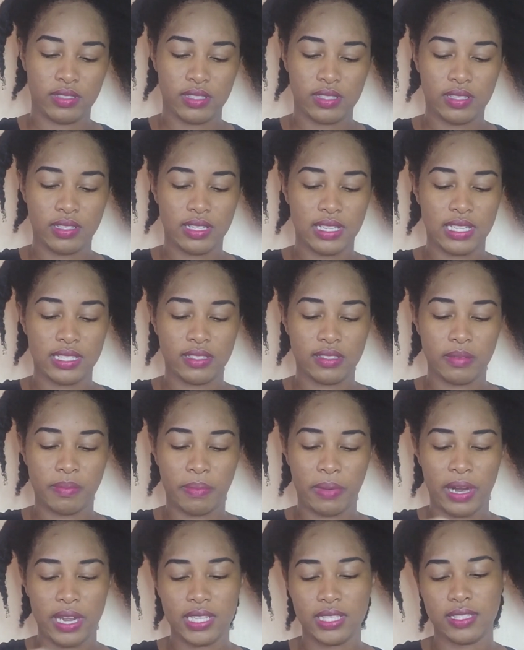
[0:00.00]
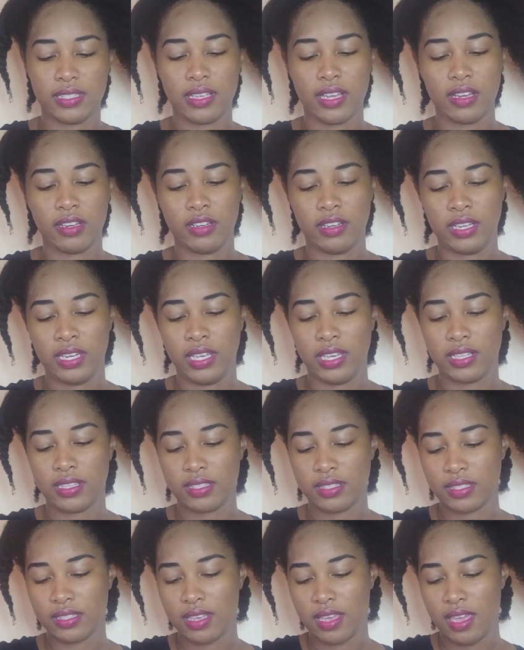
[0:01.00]
has the price tag on it.
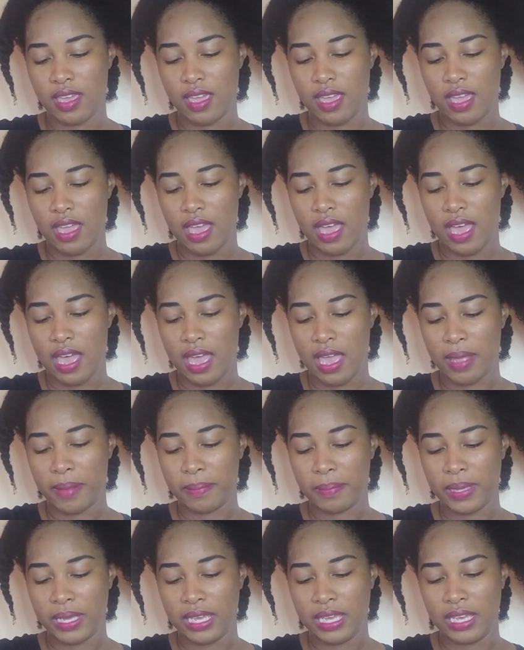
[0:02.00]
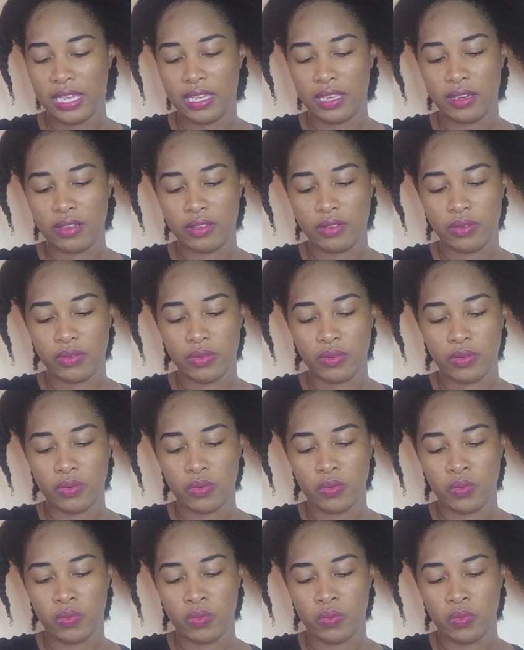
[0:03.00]
I paid
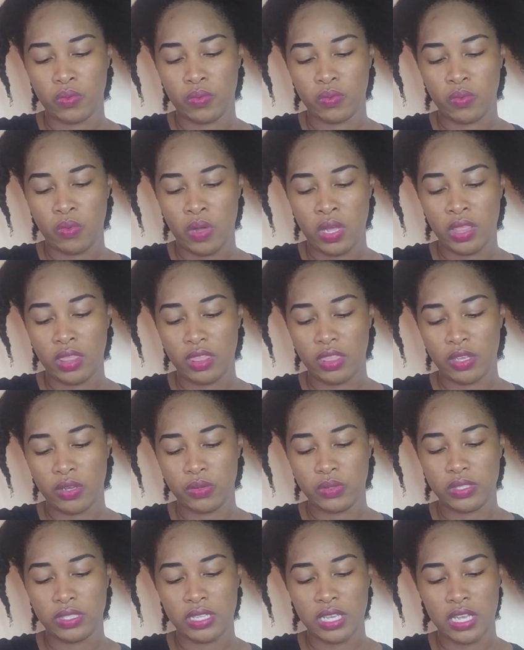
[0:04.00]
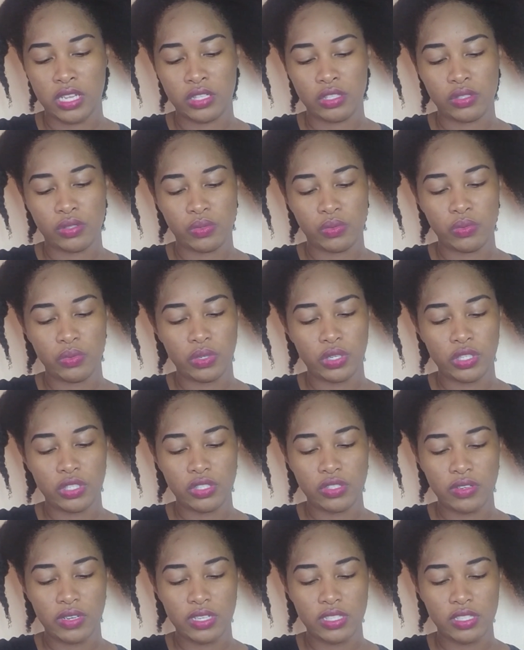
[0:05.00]

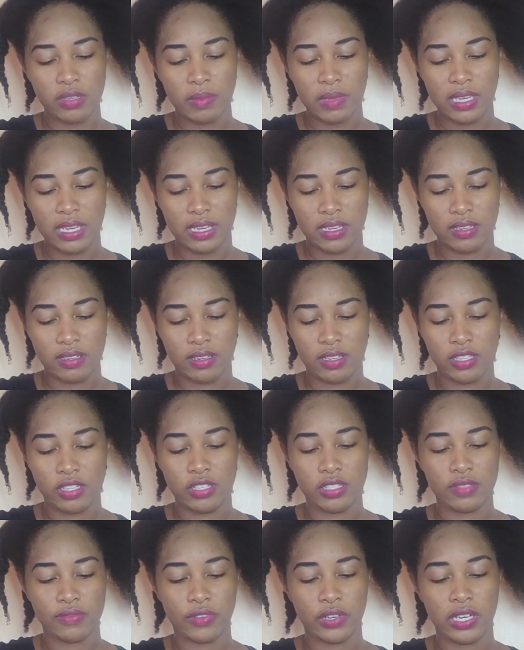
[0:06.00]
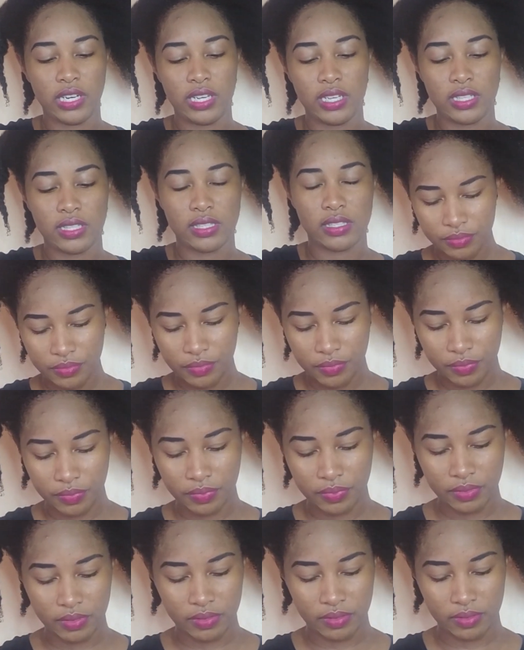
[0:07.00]
1,200 Jamaican dollars for it.
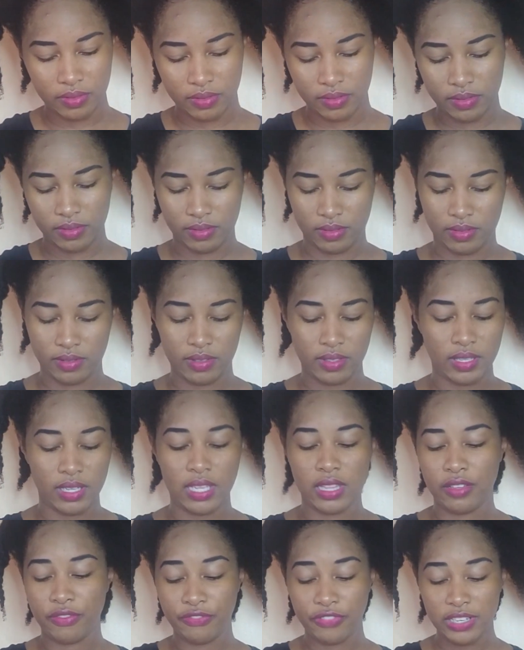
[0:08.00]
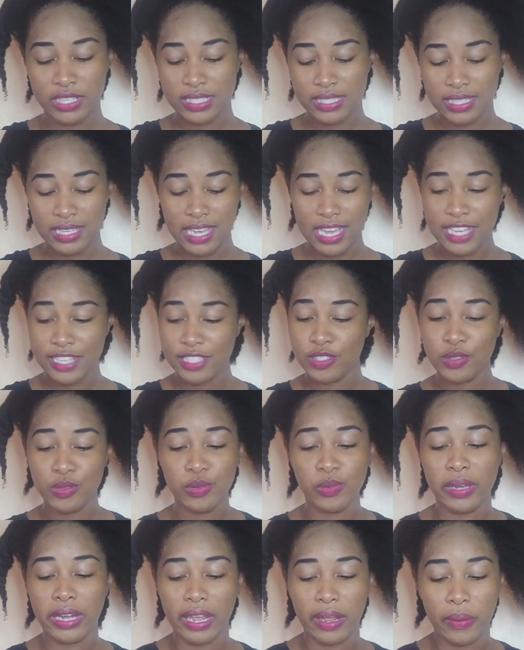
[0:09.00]
And the first thing I
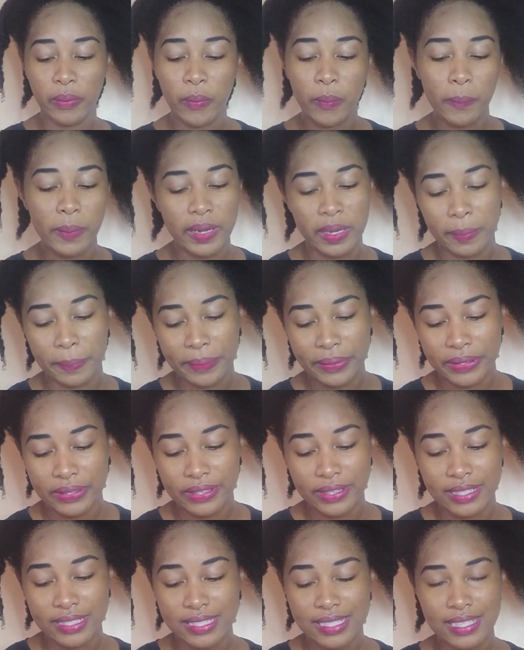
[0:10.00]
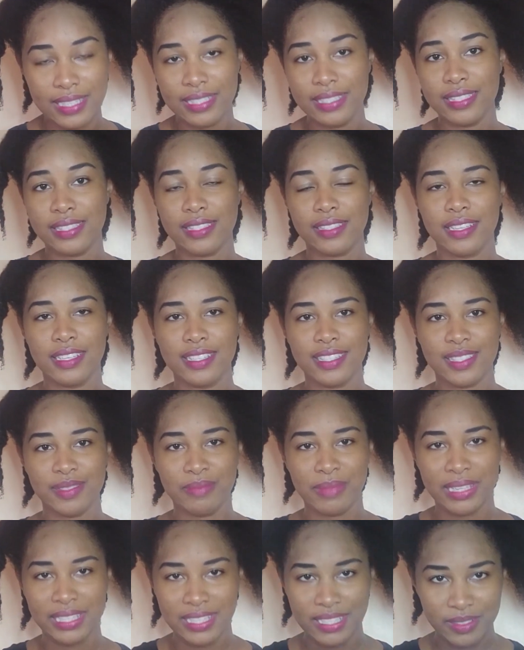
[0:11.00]
do when I open a product is
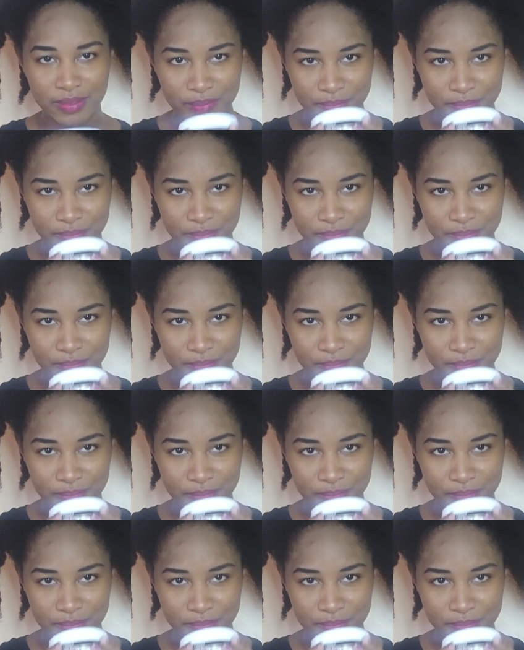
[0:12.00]
smell it.